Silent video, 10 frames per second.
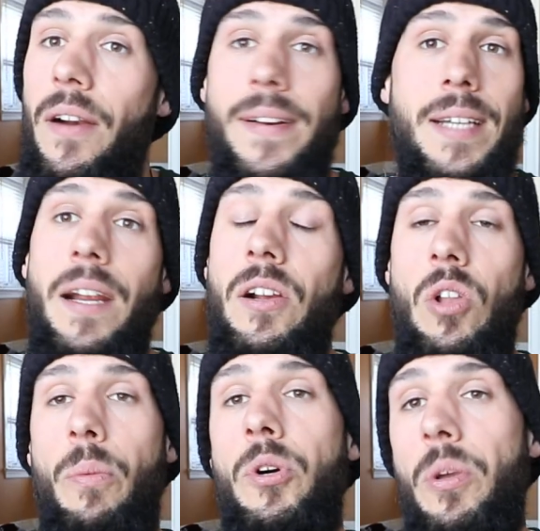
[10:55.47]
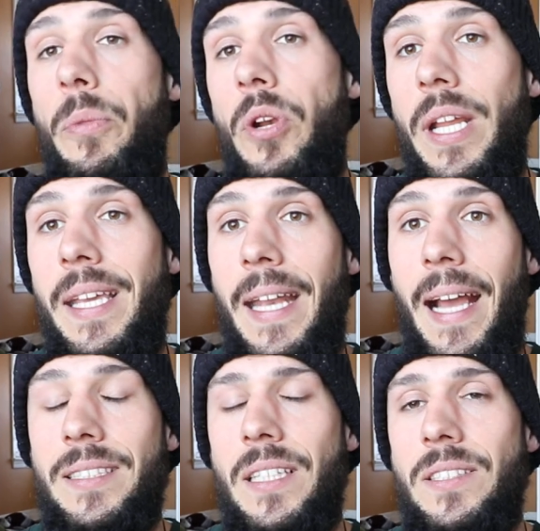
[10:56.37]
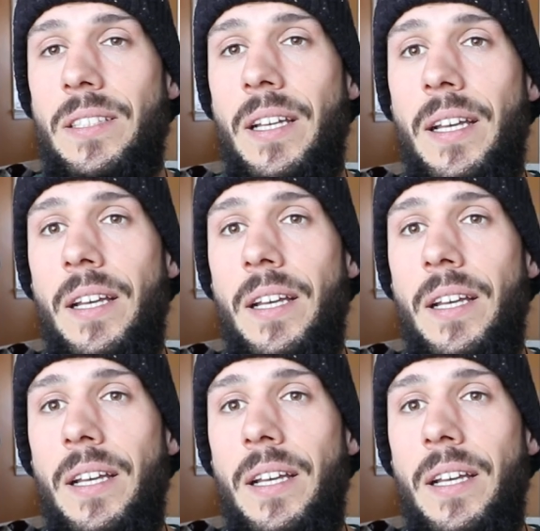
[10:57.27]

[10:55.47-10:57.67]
our entire global community can access.